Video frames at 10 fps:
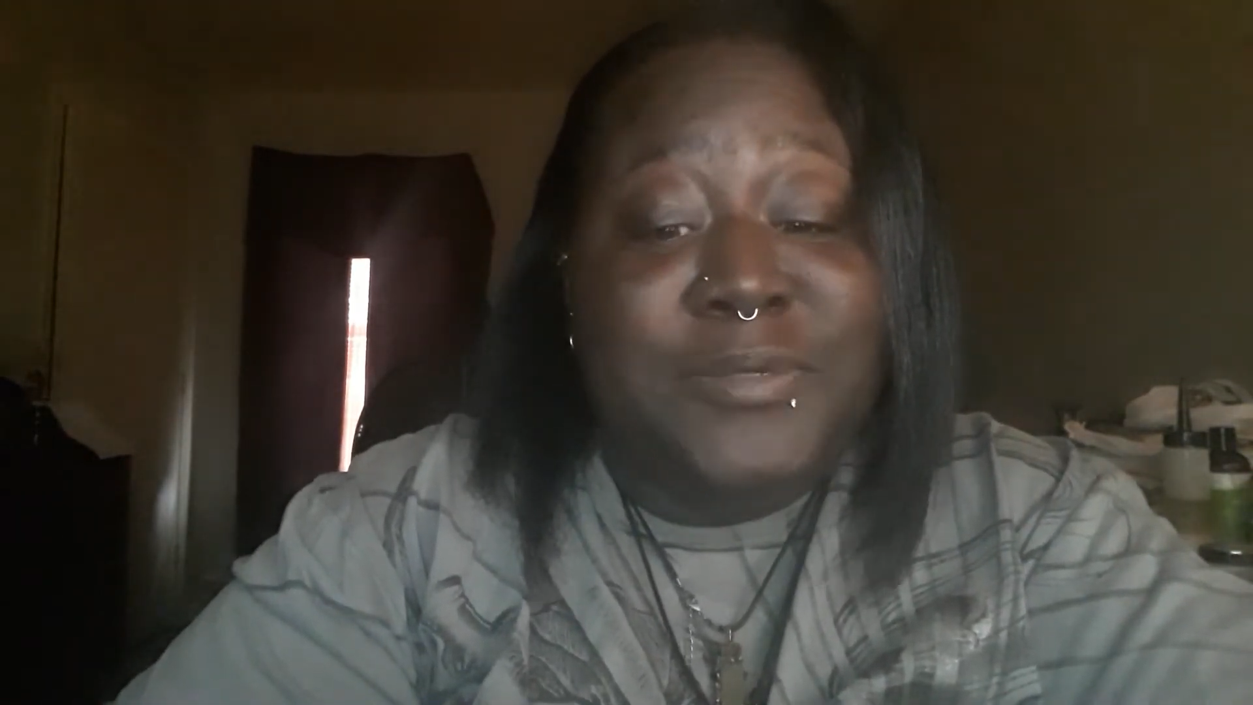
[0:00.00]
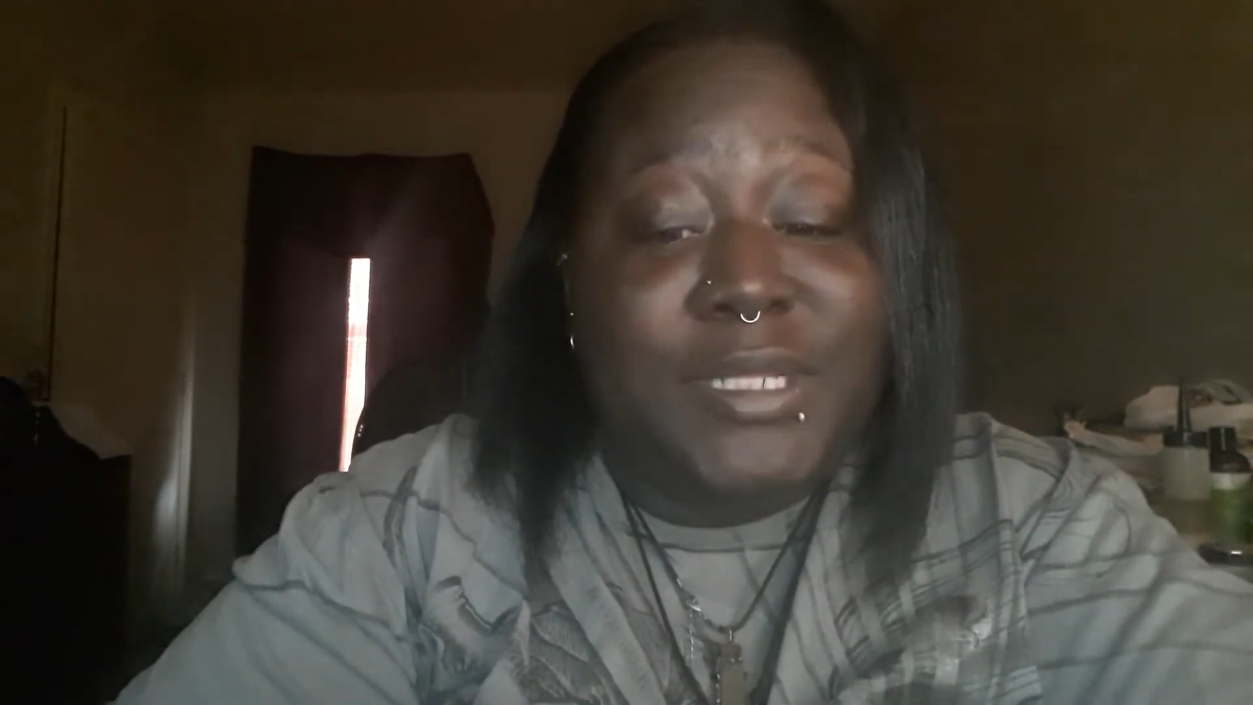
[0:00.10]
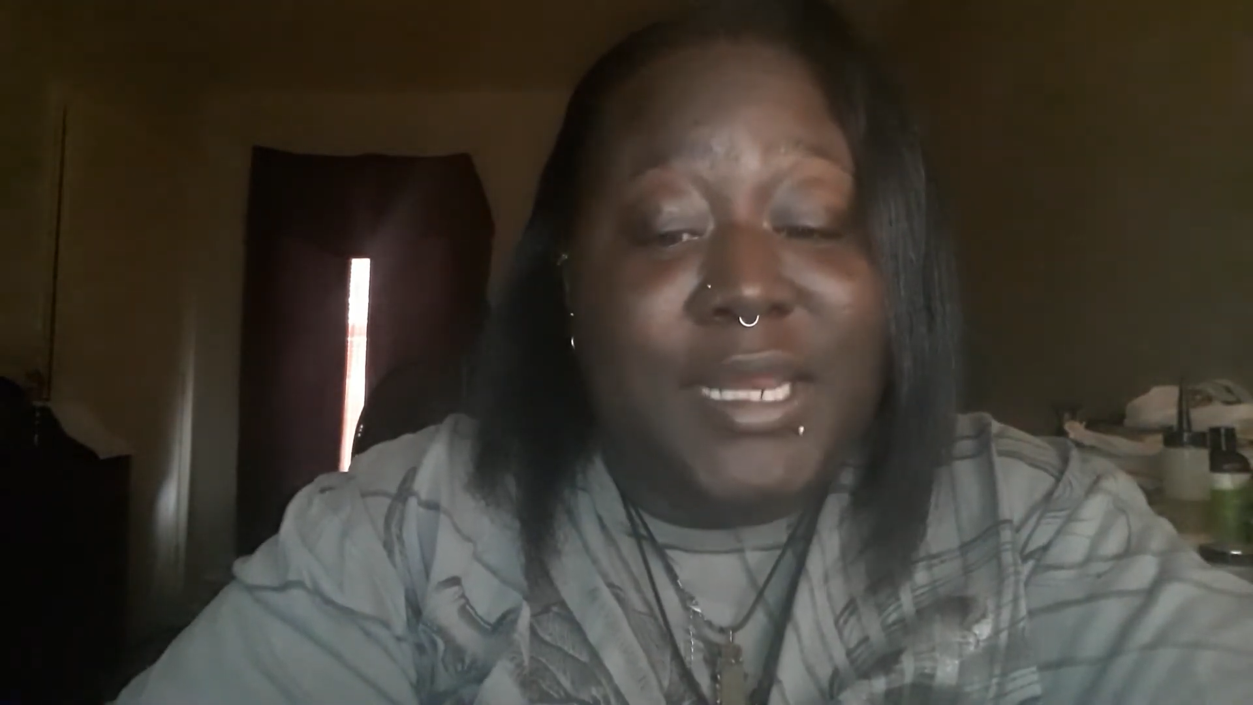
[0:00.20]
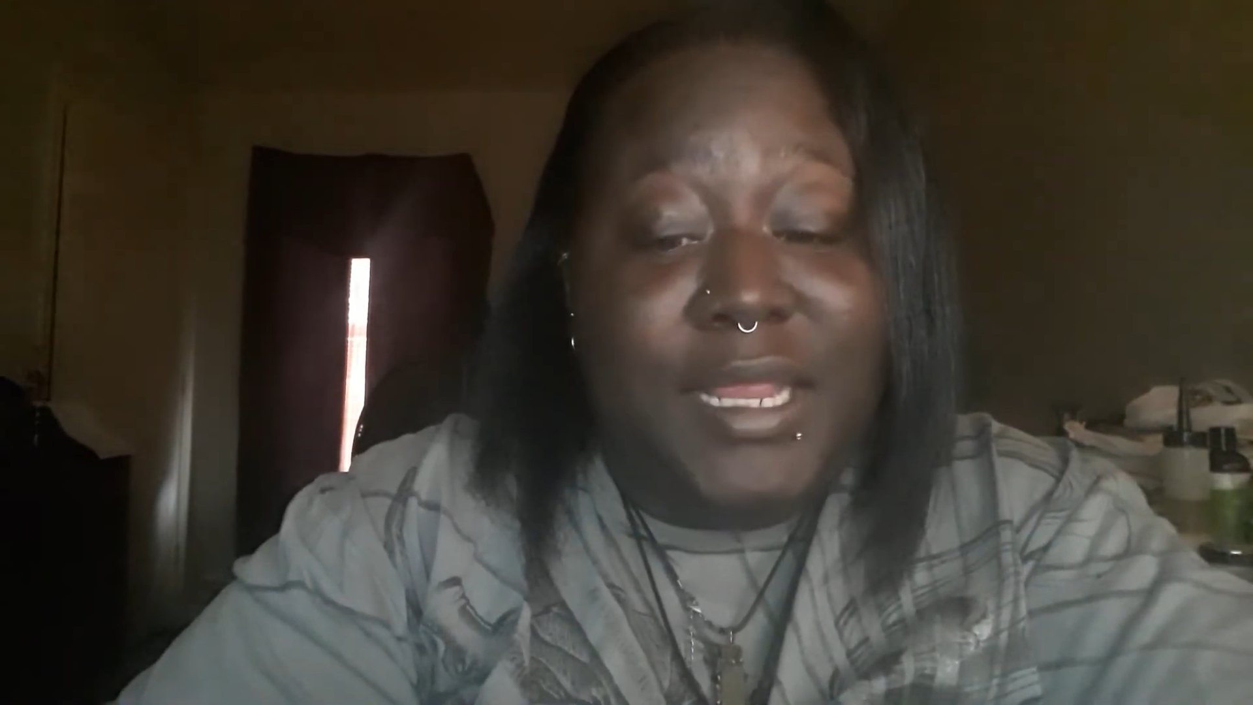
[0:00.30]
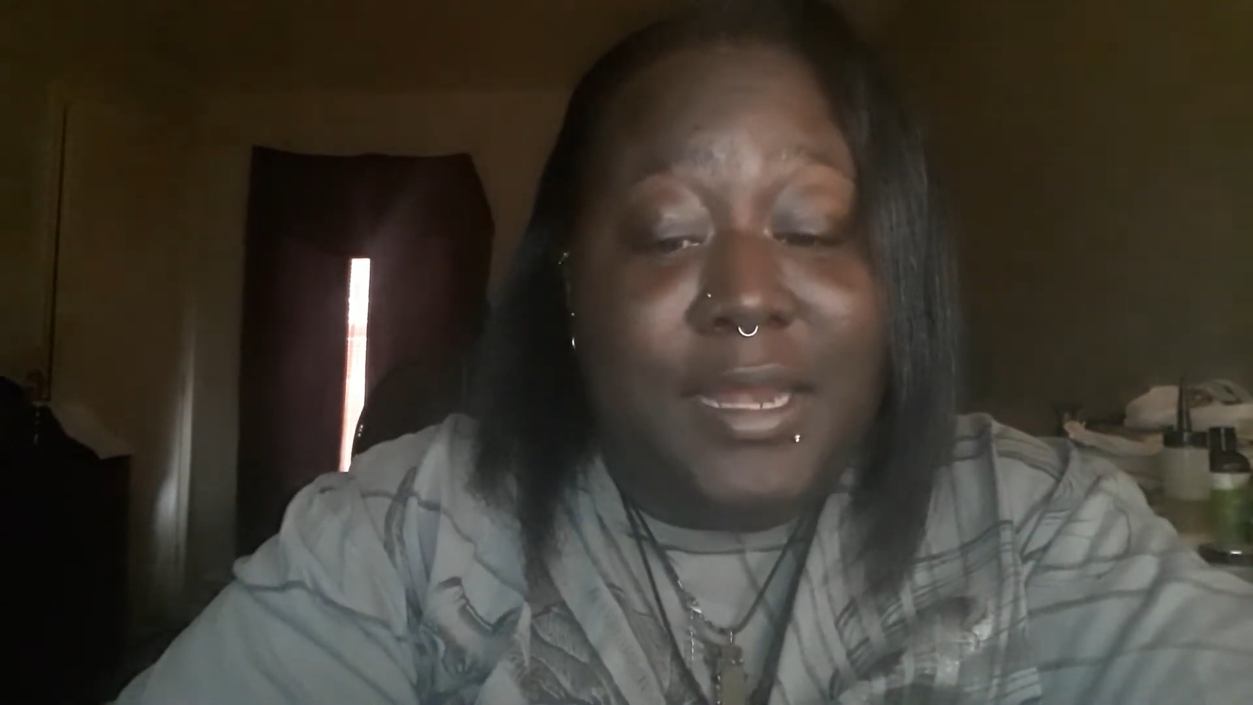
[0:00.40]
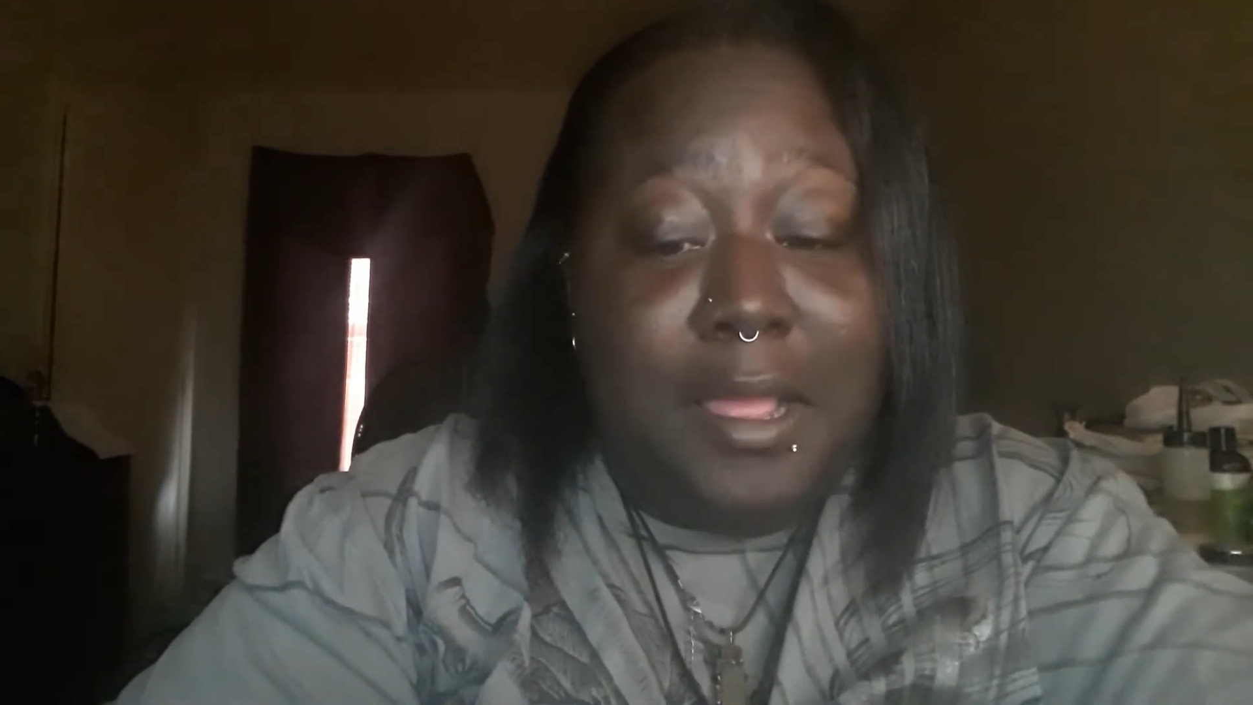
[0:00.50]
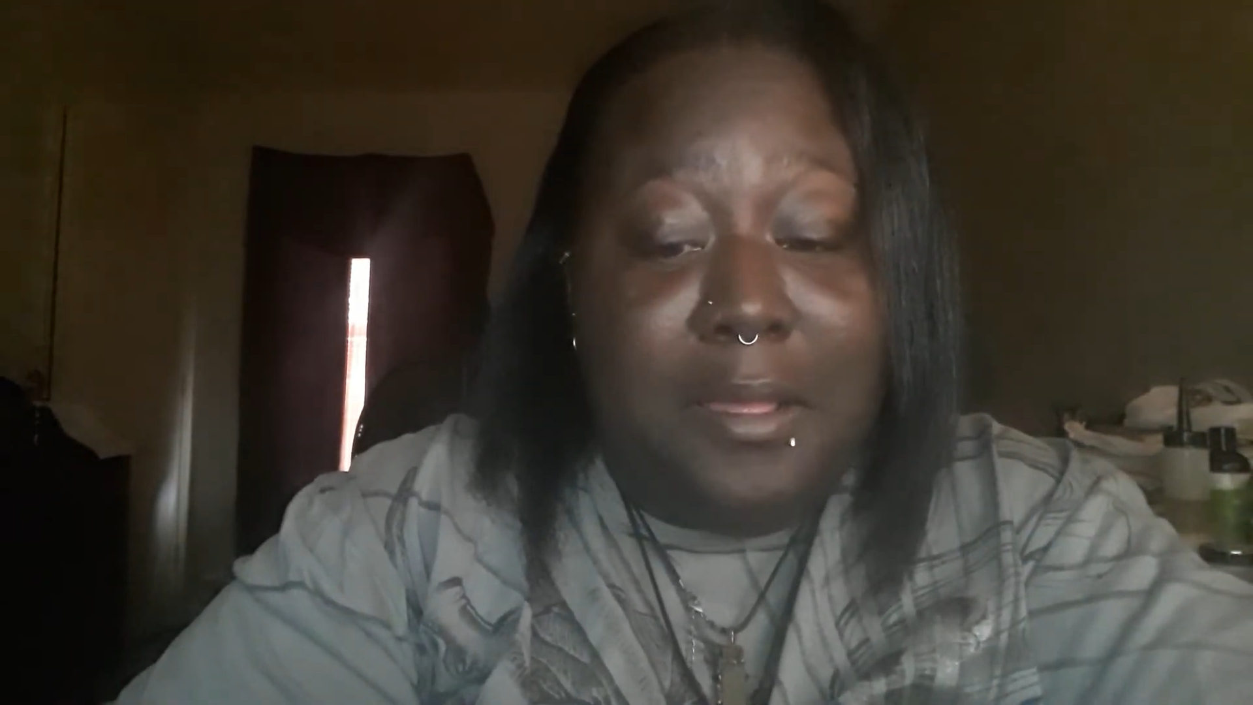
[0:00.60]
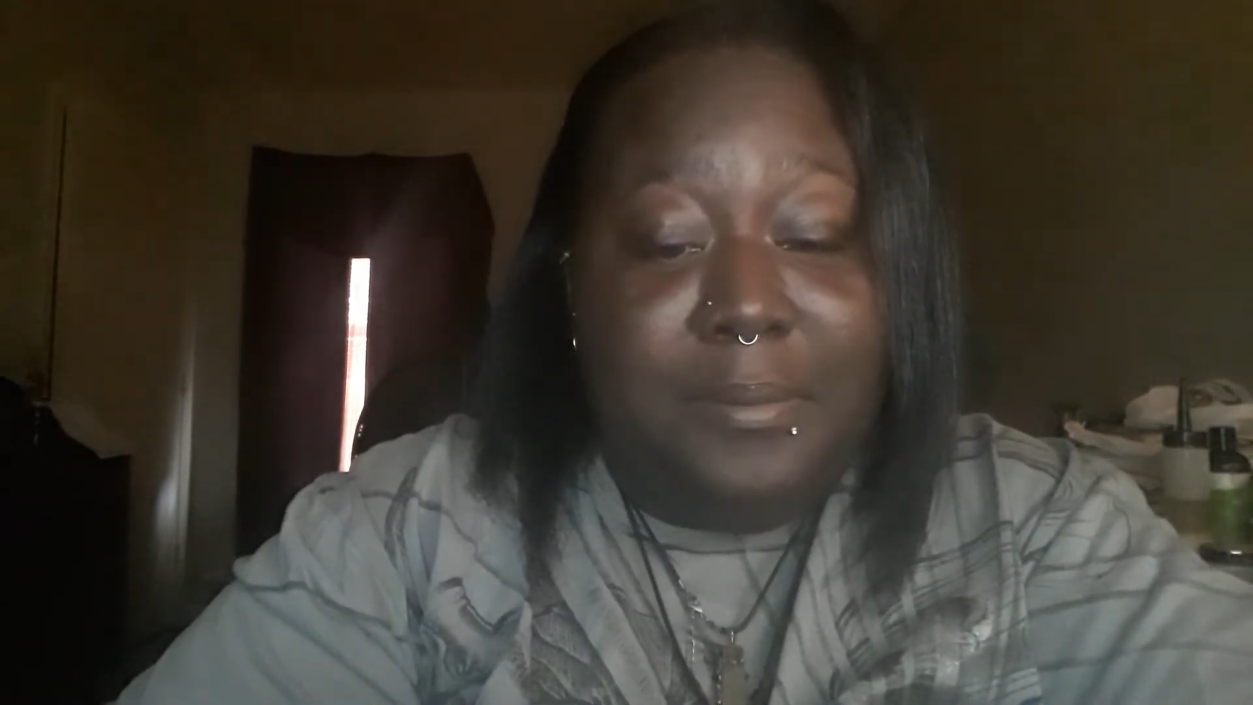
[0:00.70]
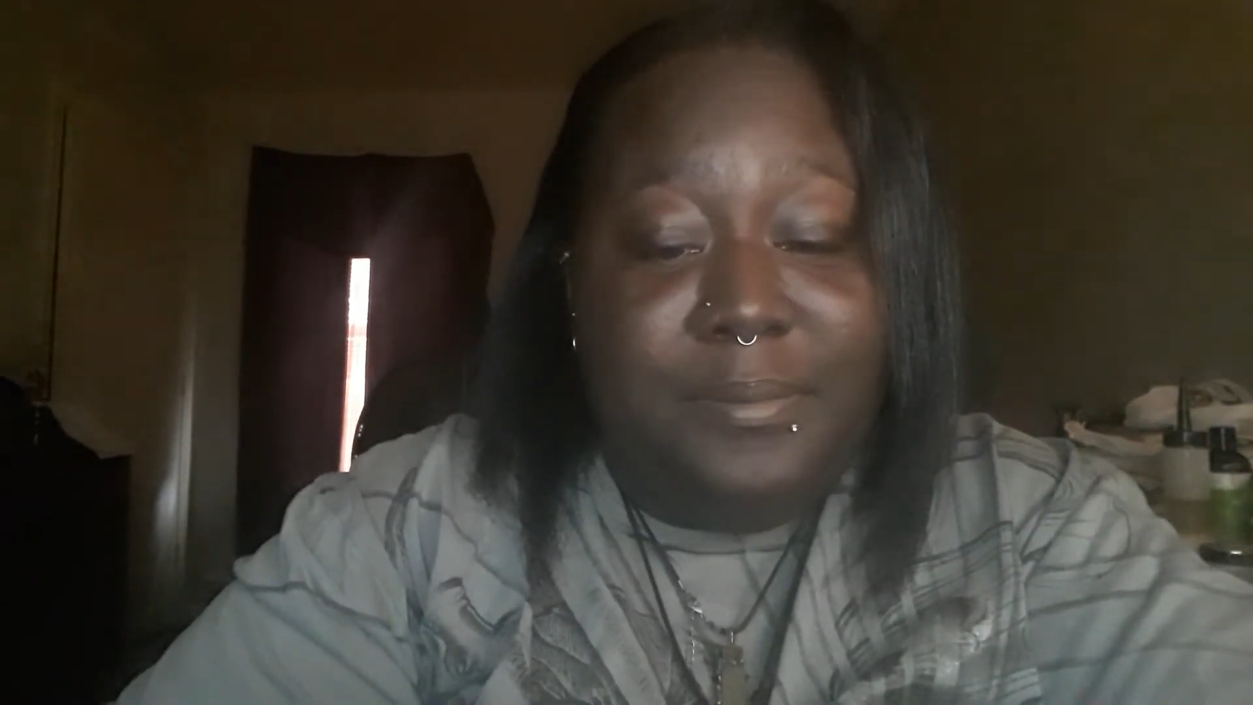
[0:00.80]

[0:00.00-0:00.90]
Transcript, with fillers: to clean up.